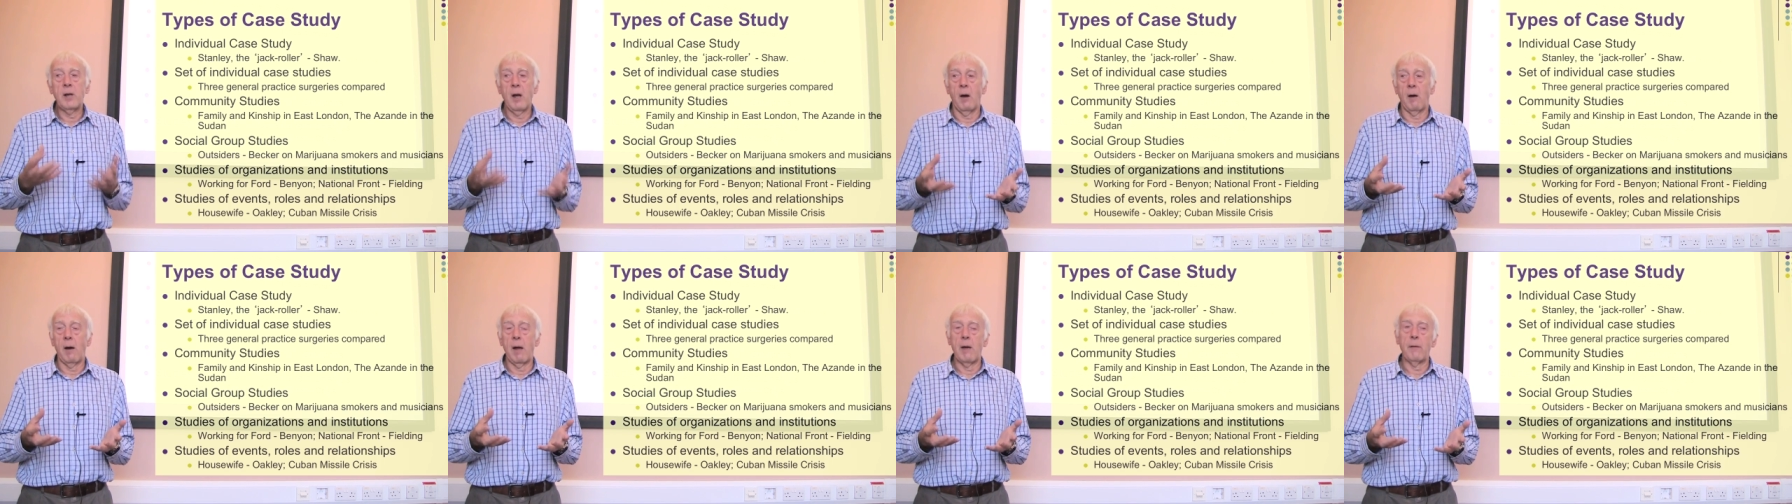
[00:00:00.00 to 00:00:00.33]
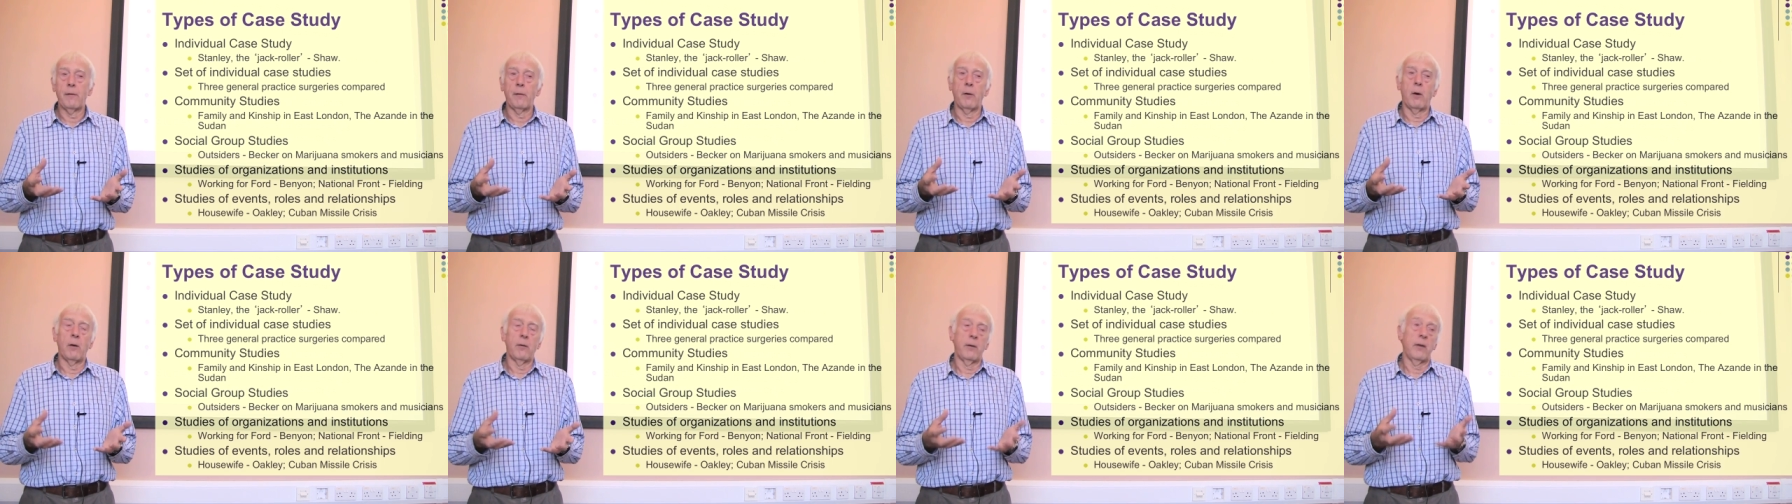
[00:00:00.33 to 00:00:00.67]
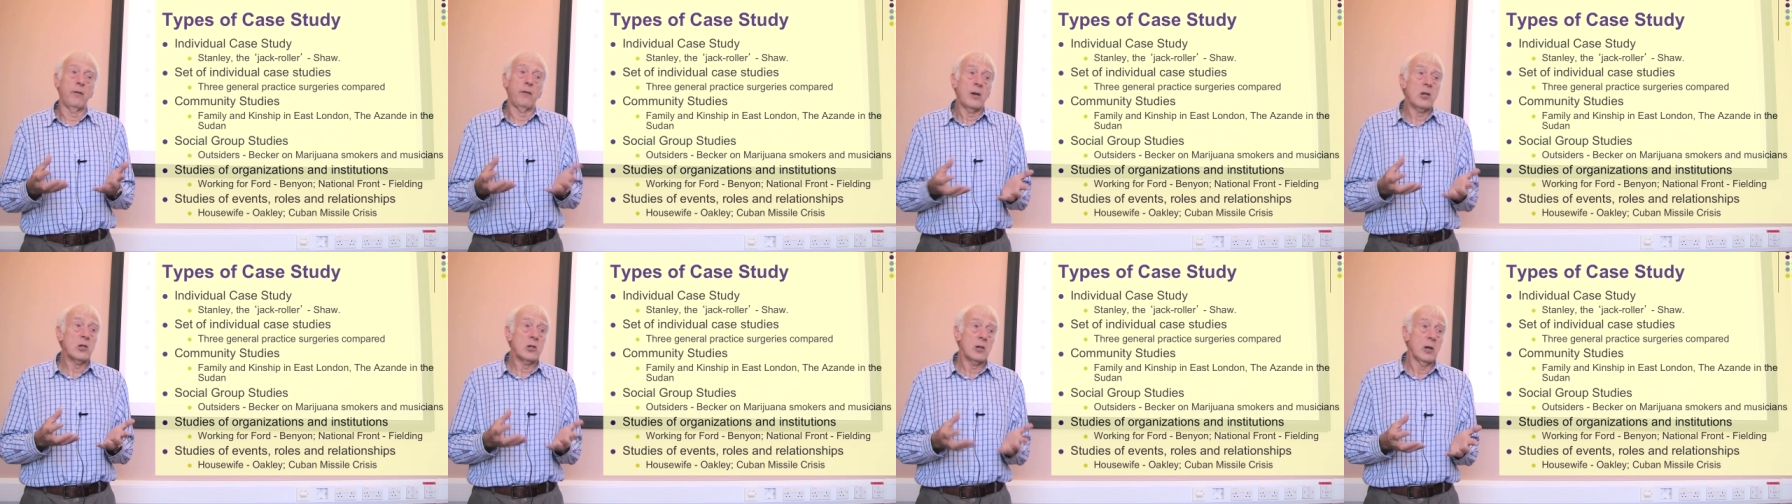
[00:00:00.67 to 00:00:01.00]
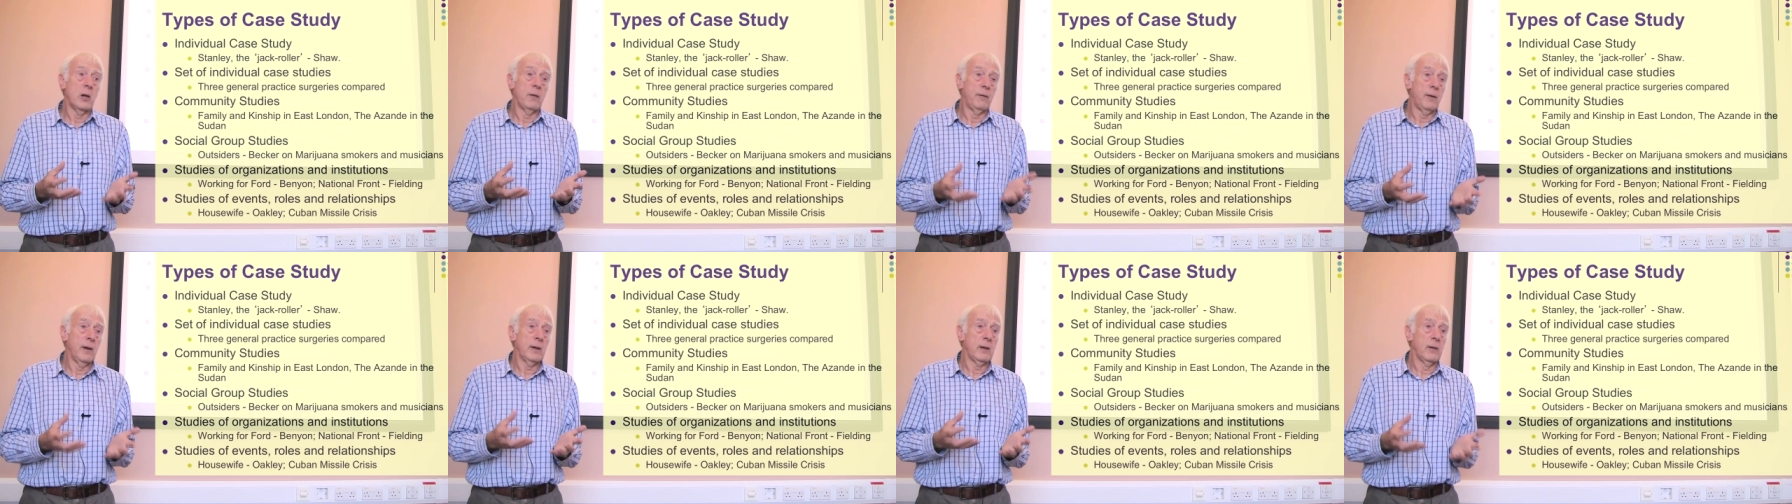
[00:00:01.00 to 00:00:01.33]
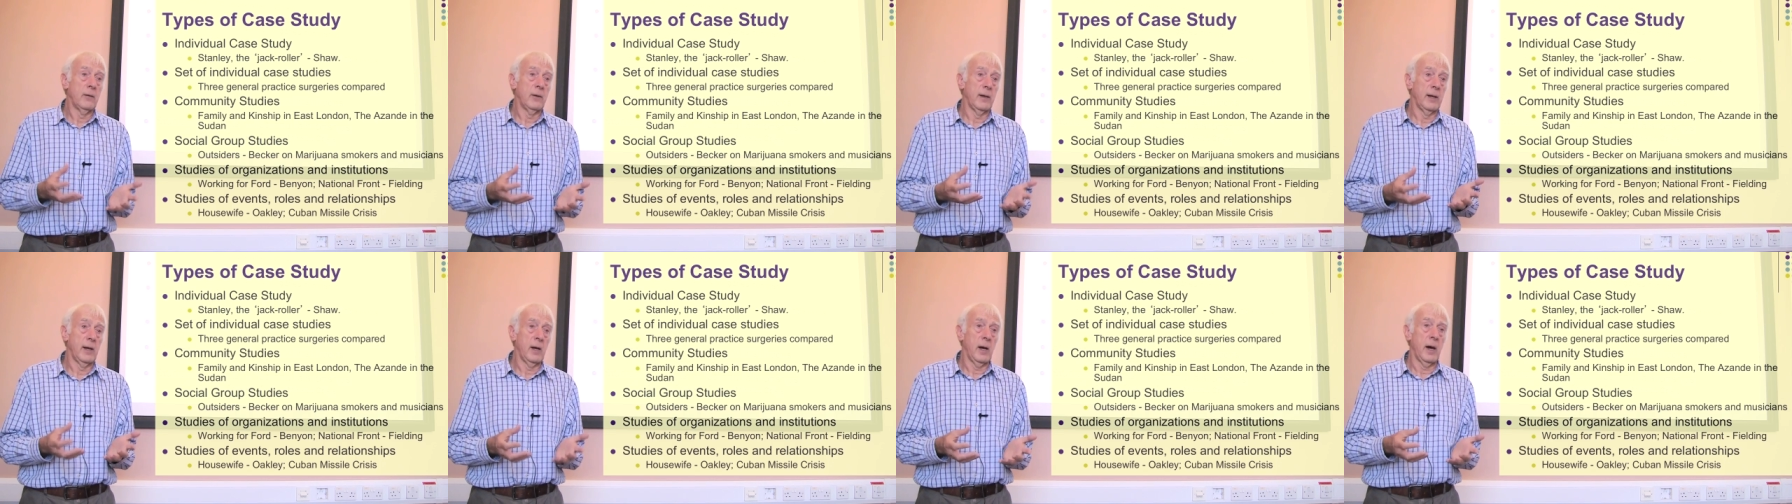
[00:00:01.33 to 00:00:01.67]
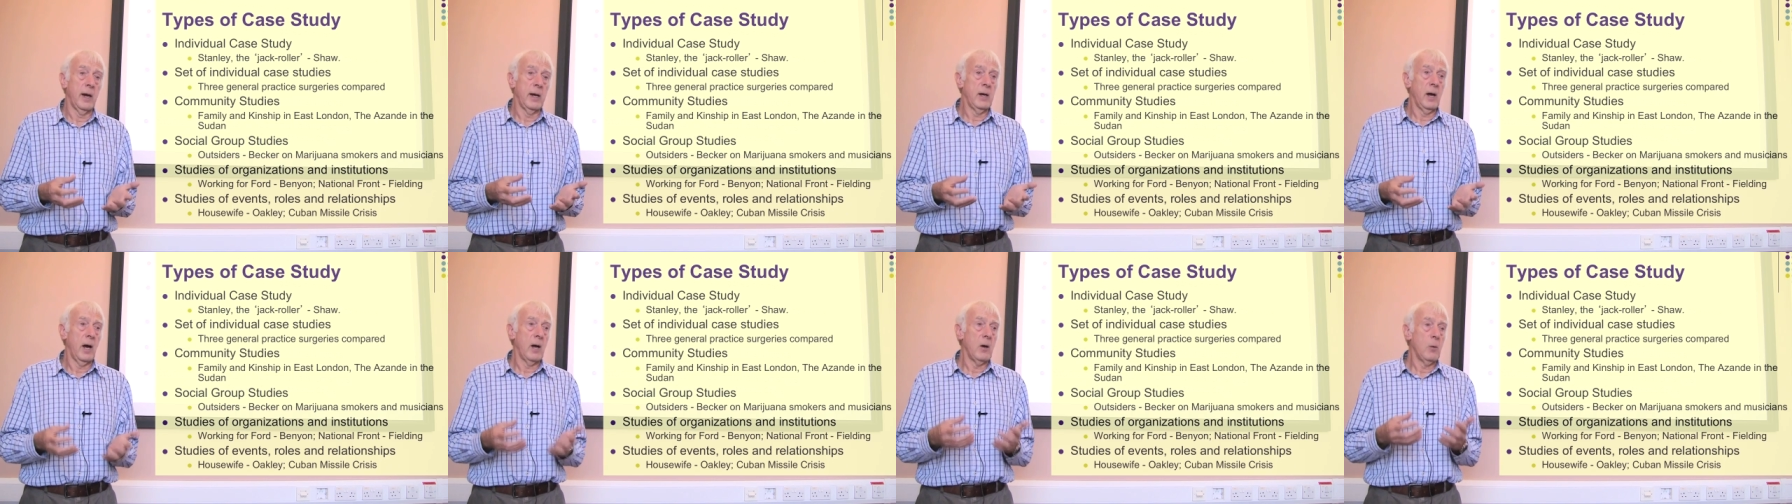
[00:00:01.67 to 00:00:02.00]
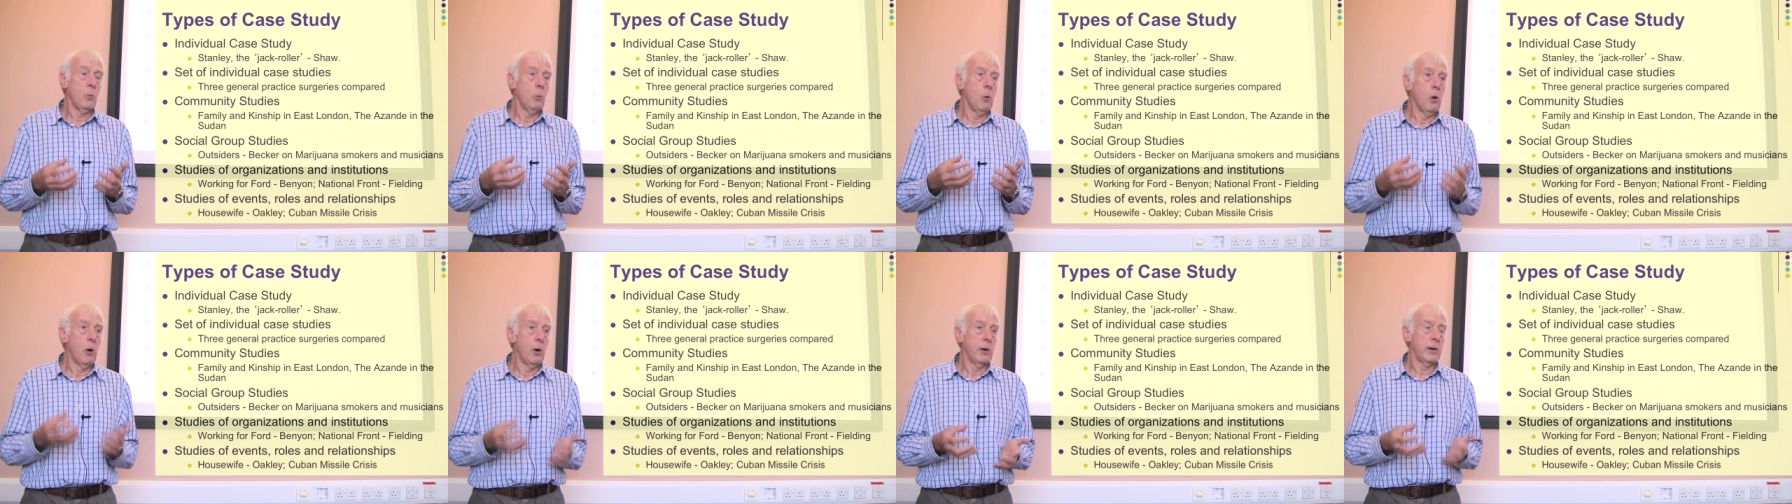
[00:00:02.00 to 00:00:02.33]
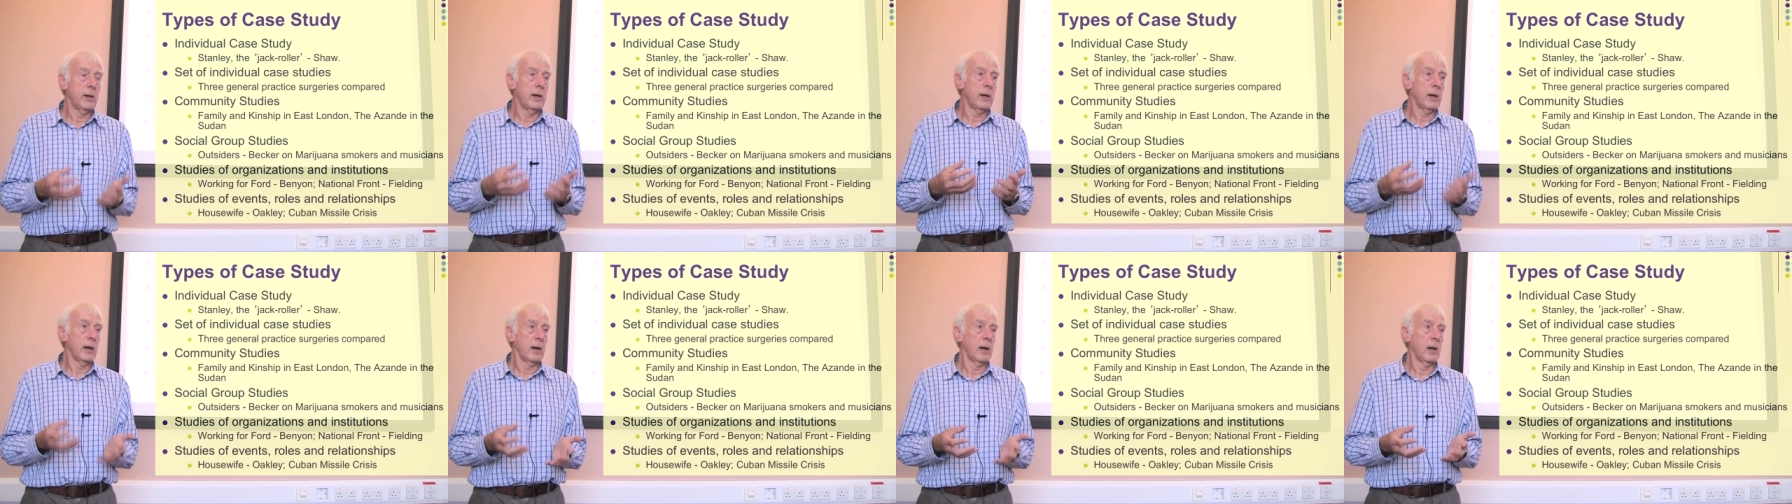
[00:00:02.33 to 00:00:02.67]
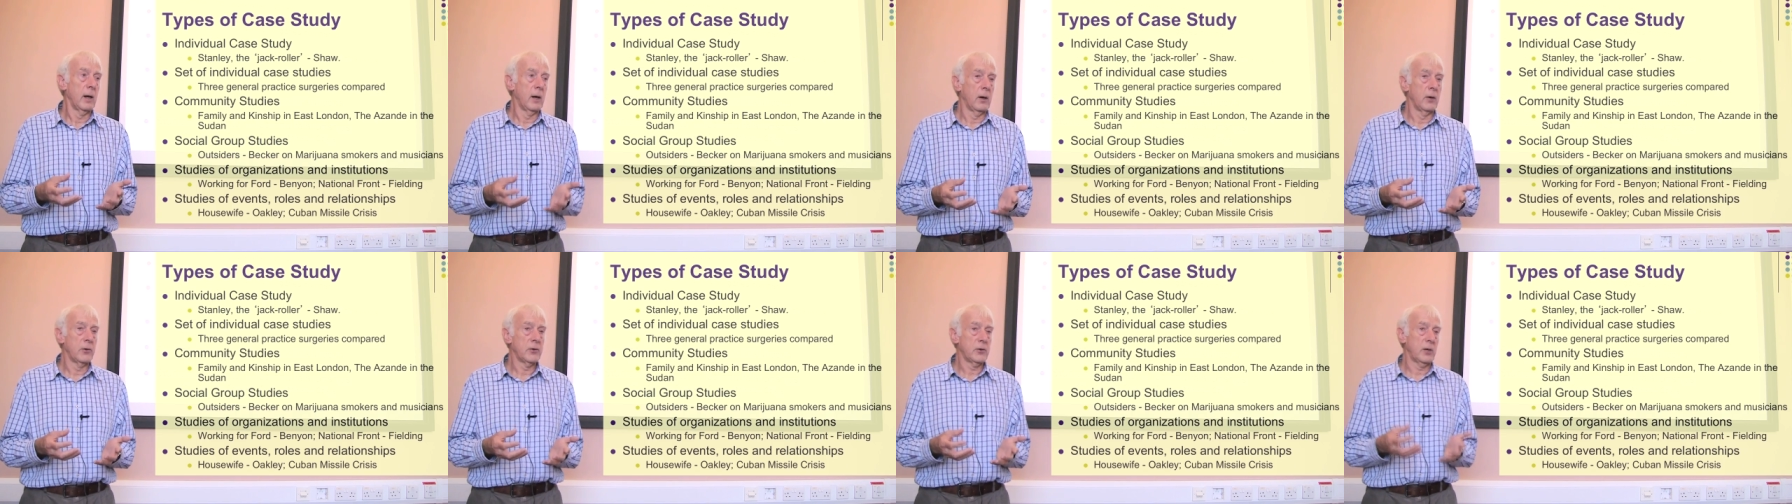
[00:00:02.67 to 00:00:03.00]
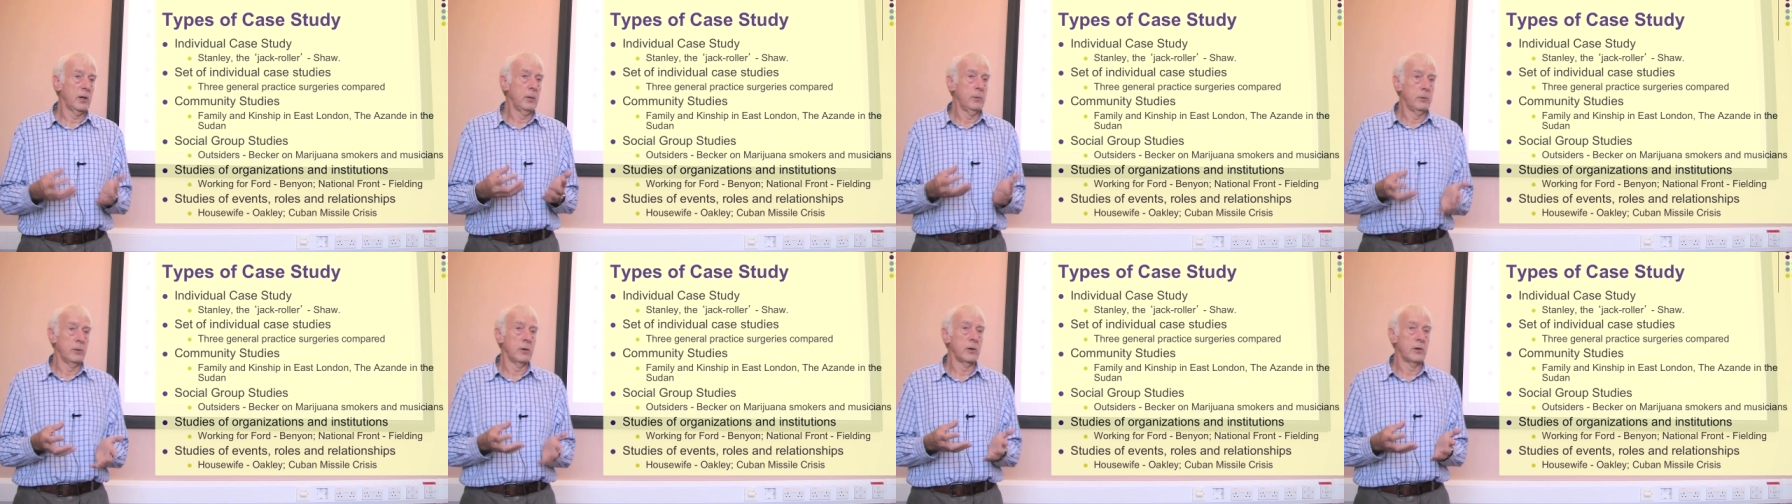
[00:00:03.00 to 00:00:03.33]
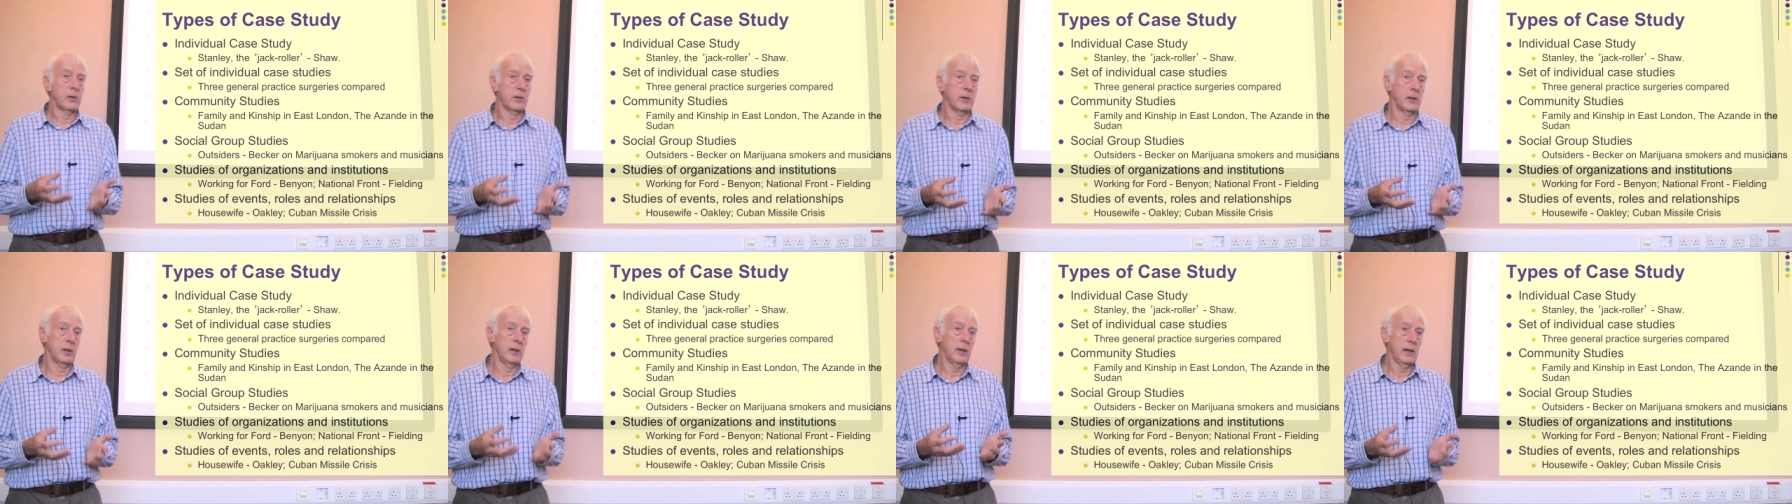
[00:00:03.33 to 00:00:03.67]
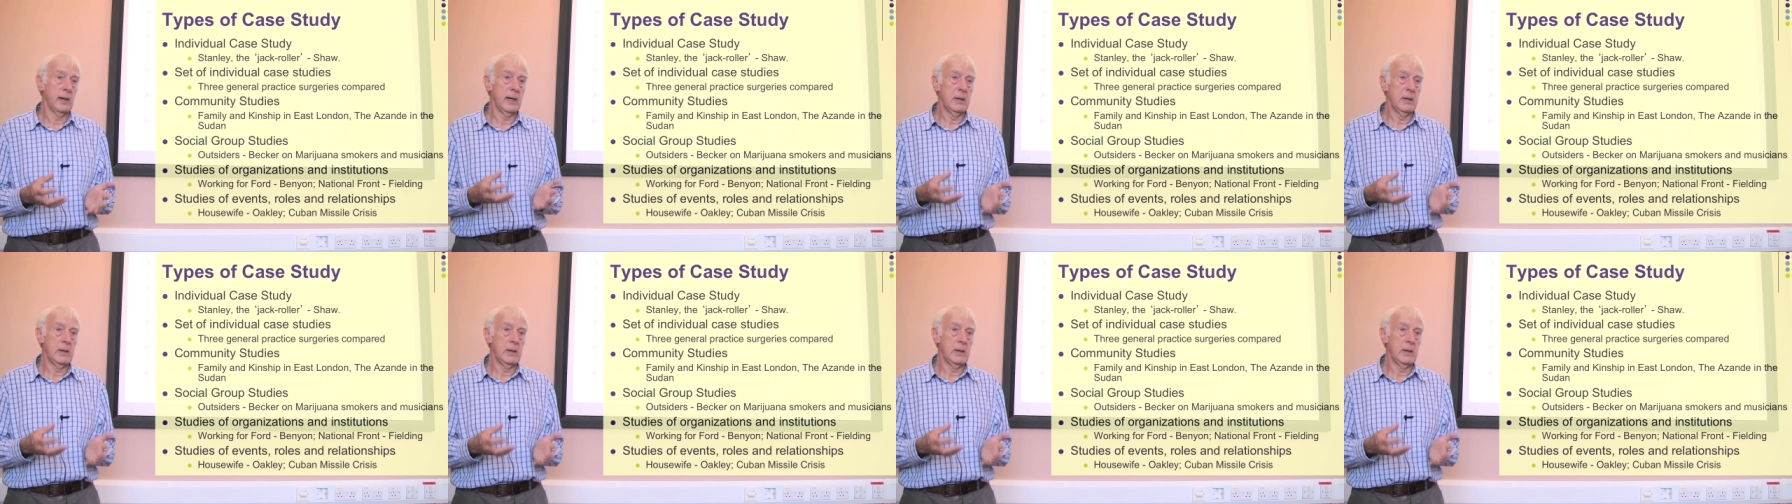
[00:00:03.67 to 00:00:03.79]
life of effectively a working class community